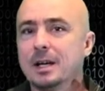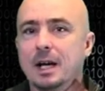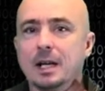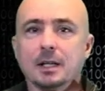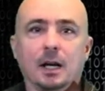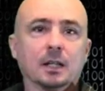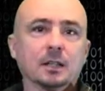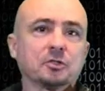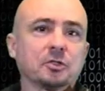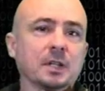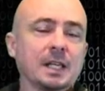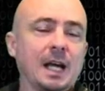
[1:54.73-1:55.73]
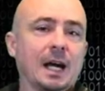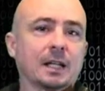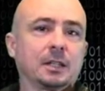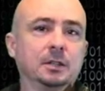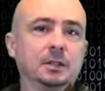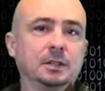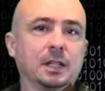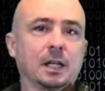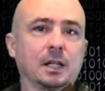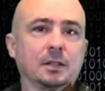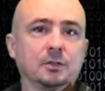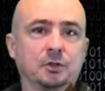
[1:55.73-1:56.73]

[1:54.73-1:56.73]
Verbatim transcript: And honestly, I could uh,